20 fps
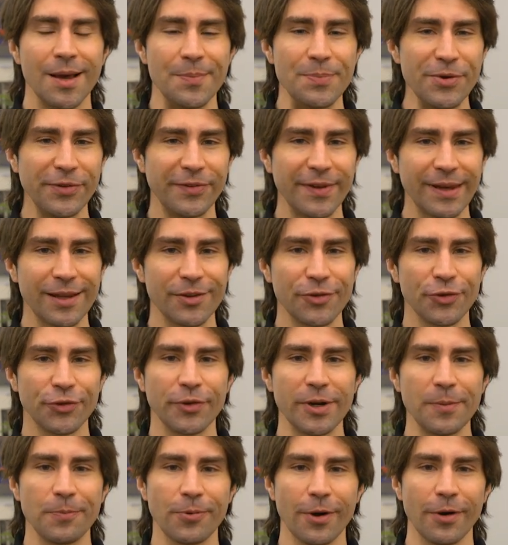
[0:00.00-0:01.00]
Music
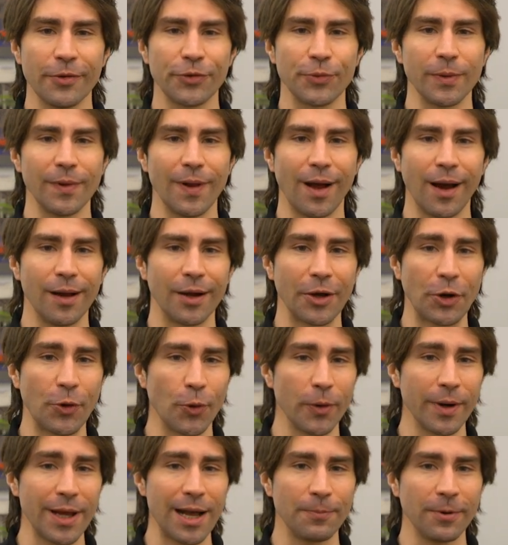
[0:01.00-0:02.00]
industry pros rely on
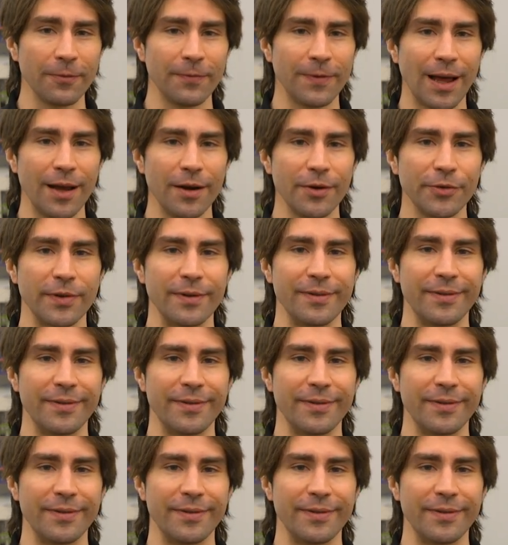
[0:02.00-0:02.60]
Chord amplifiers